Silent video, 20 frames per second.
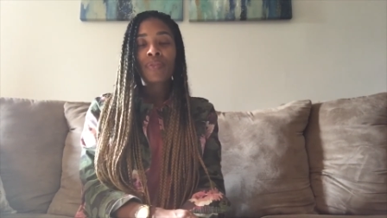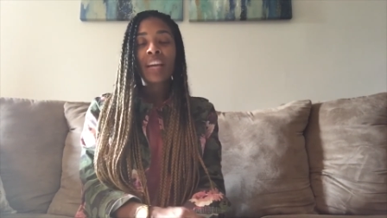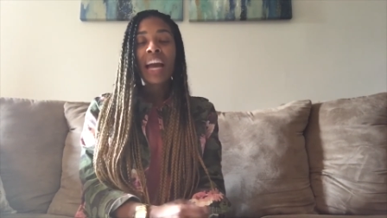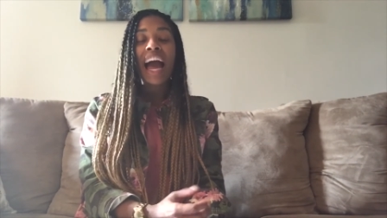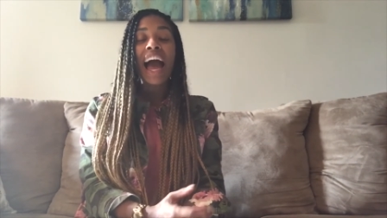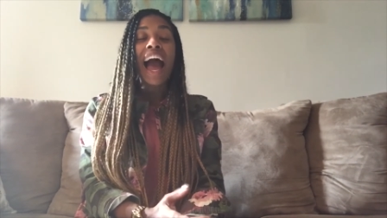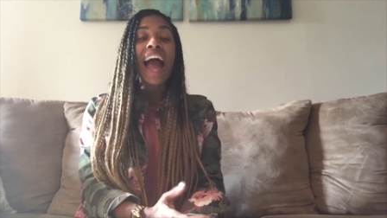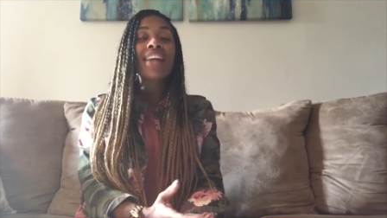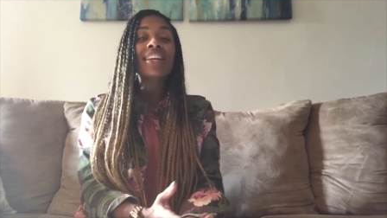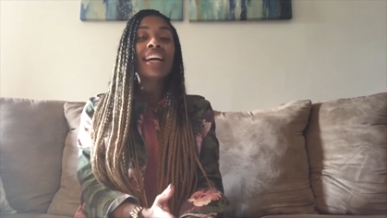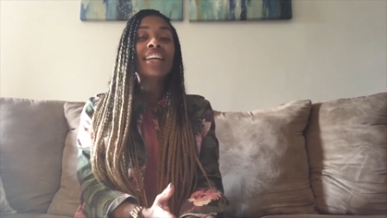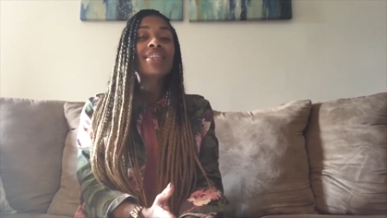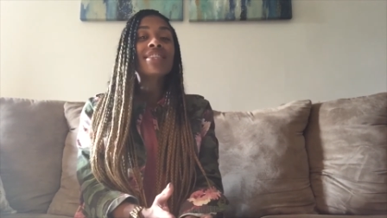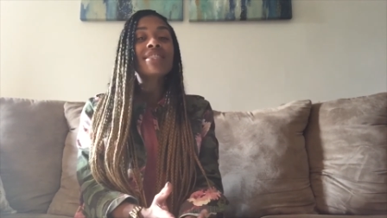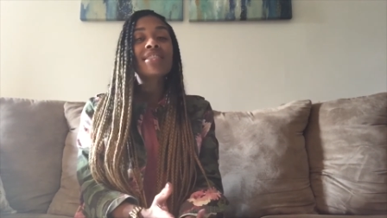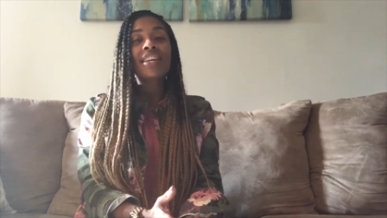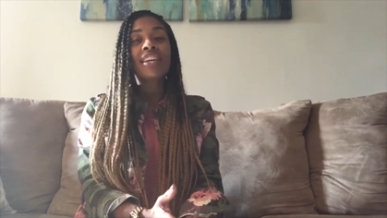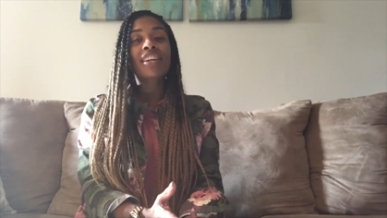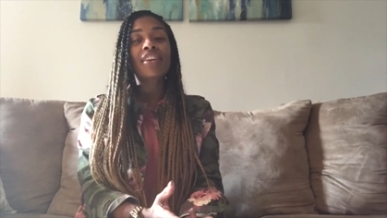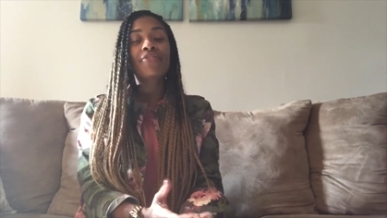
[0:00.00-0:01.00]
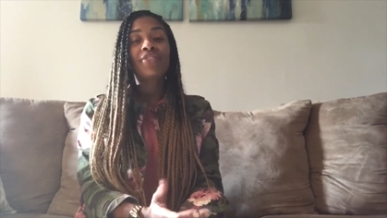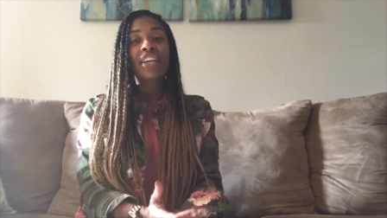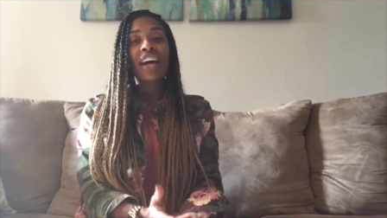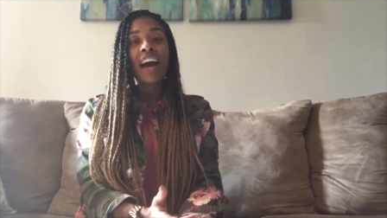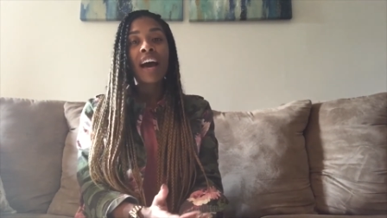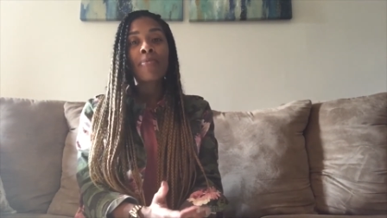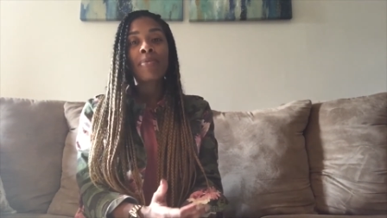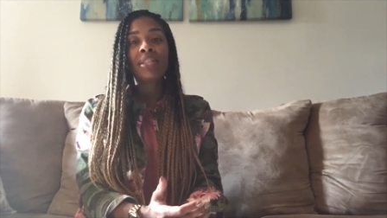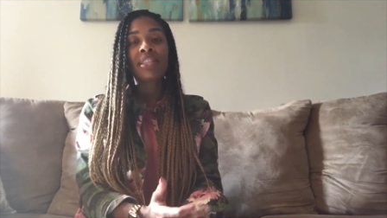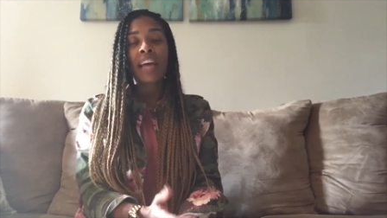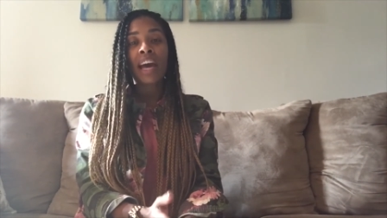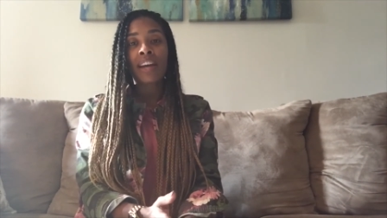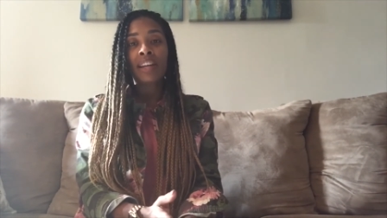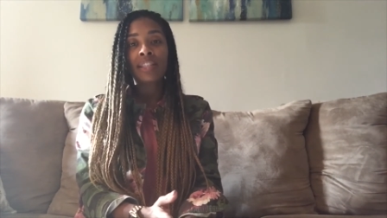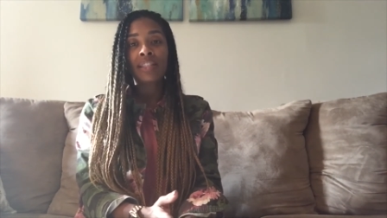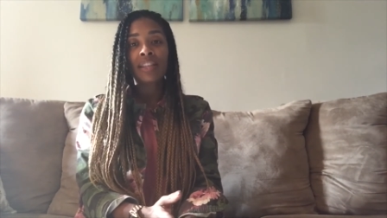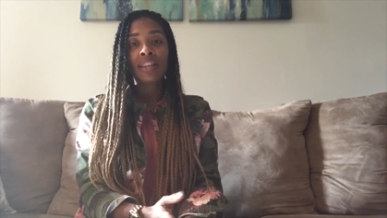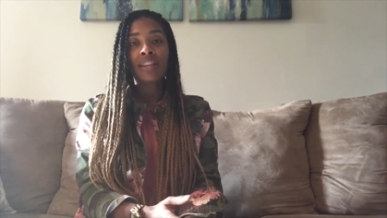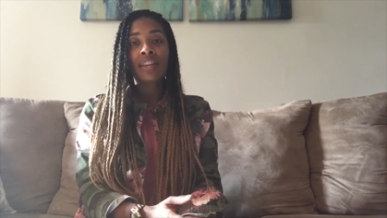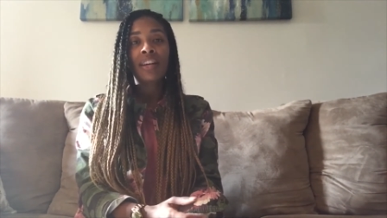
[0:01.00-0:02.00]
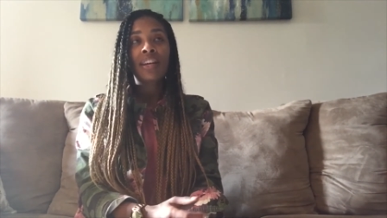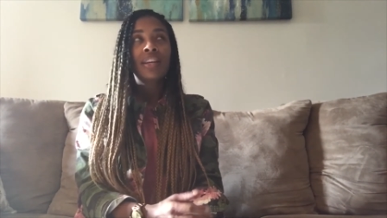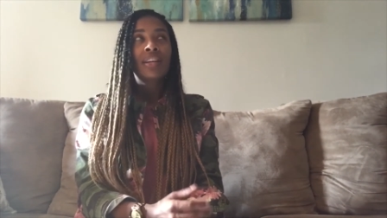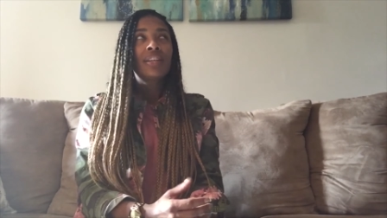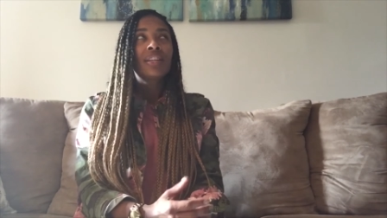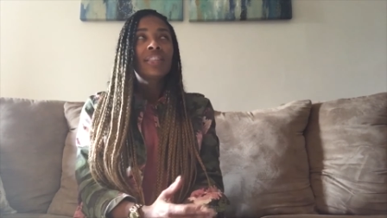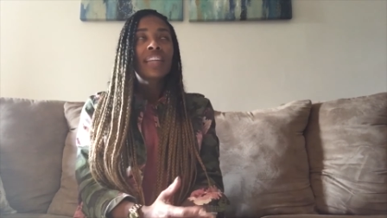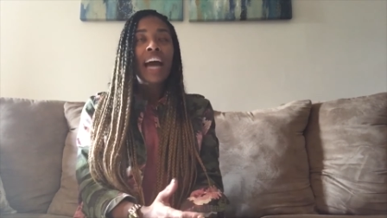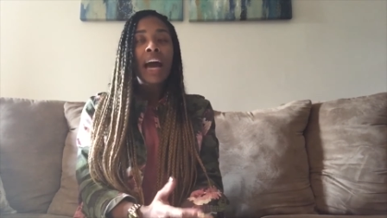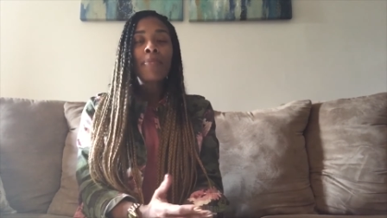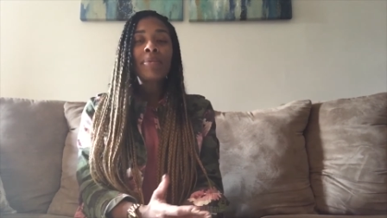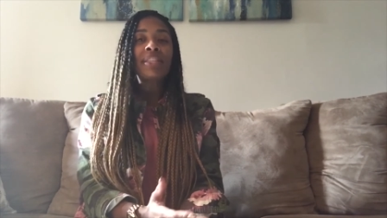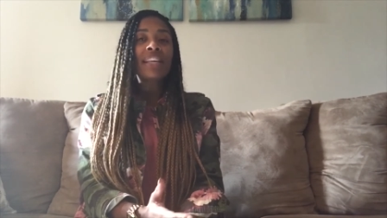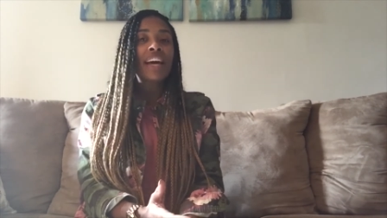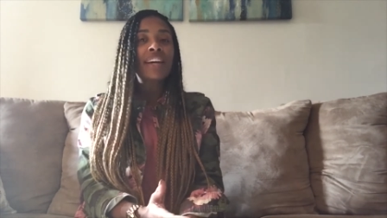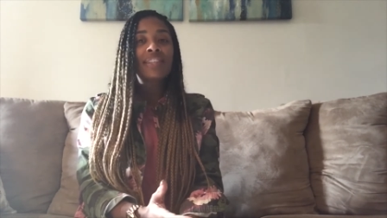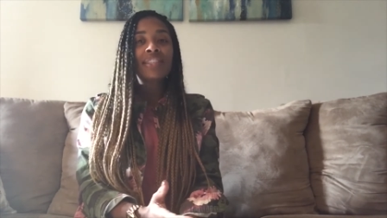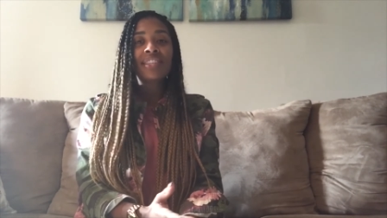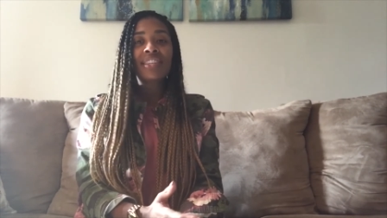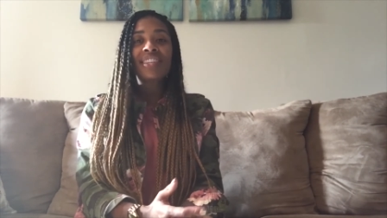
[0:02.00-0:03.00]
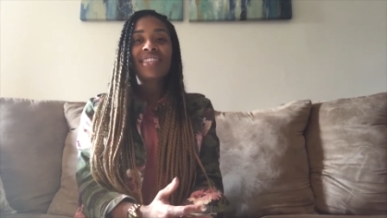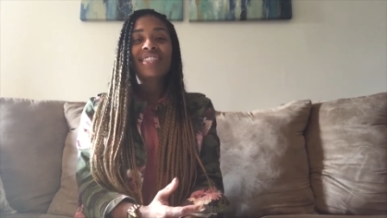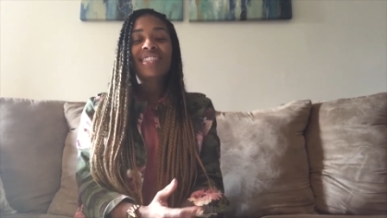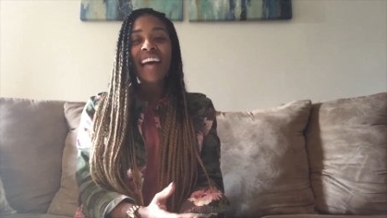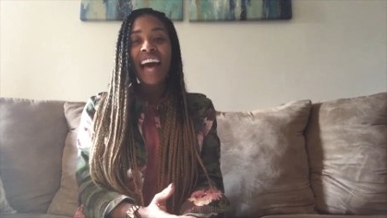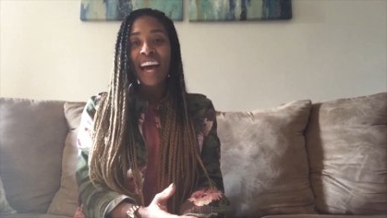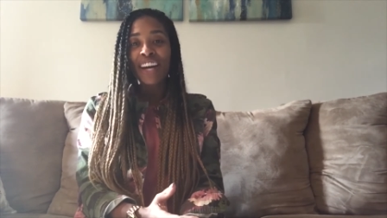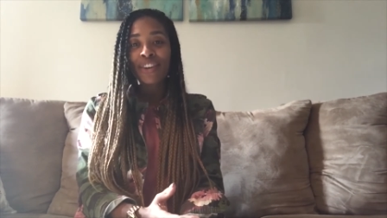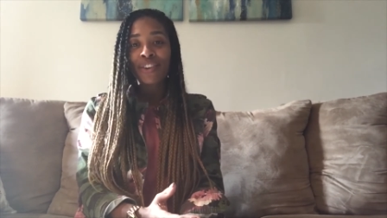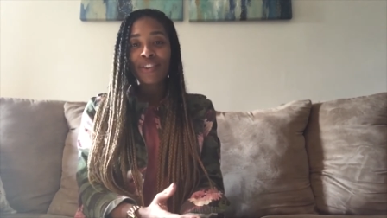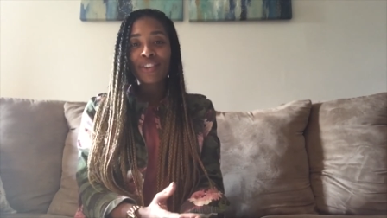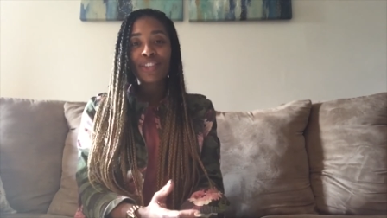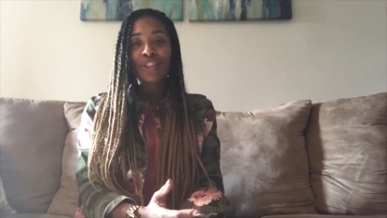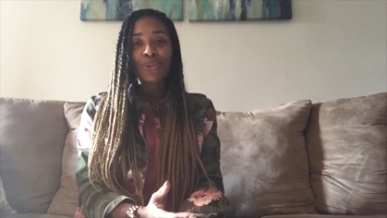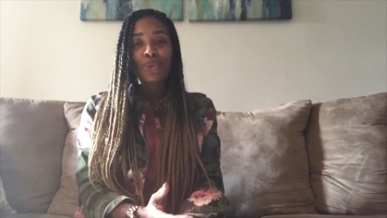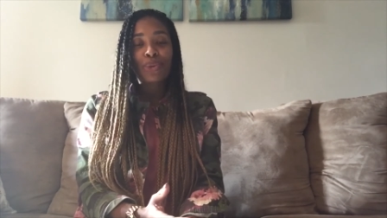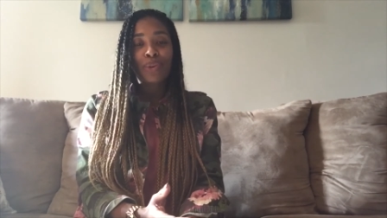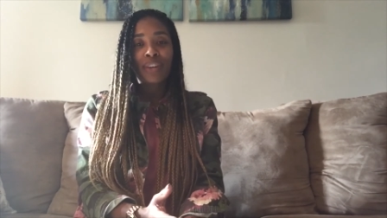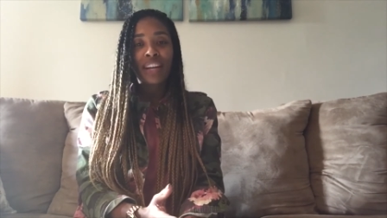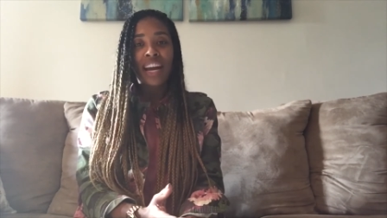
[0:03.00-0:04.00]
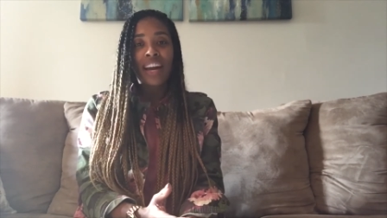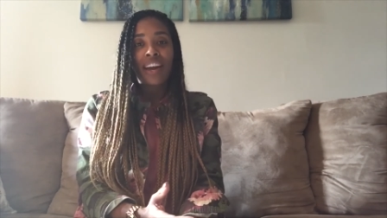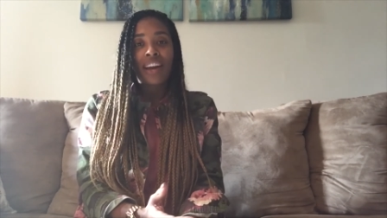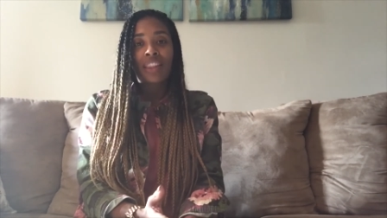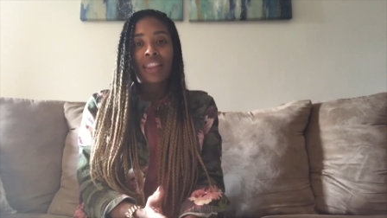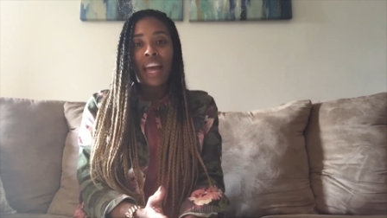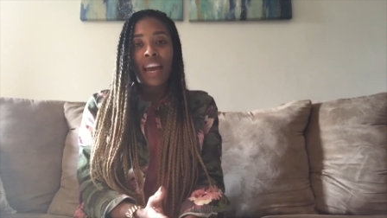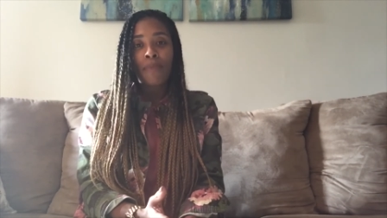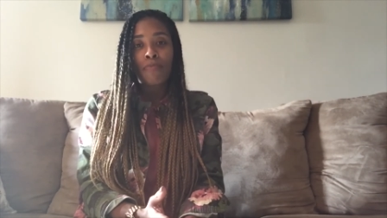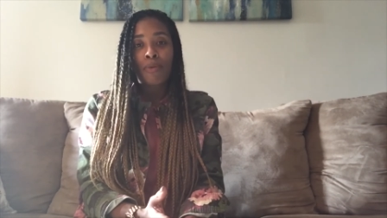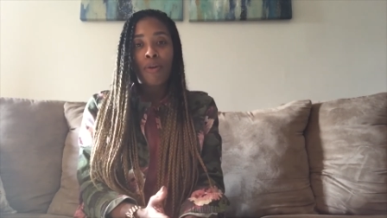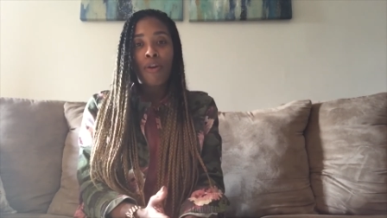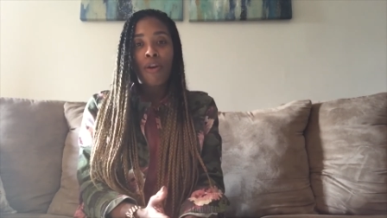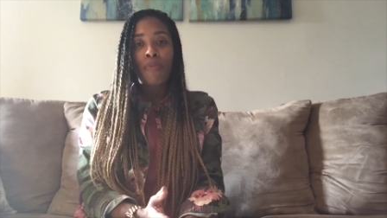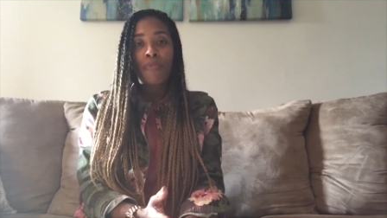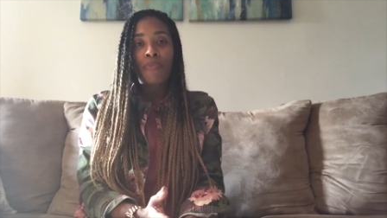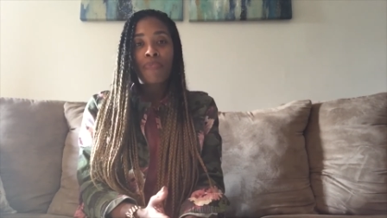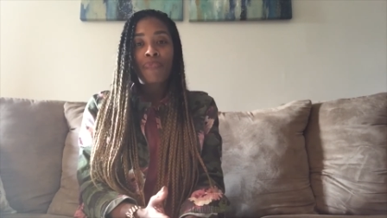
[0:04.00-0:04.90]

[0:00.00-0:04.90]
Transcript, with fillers: I like to think of Thomas Edison. Thomas Edison desired to create a light bulb.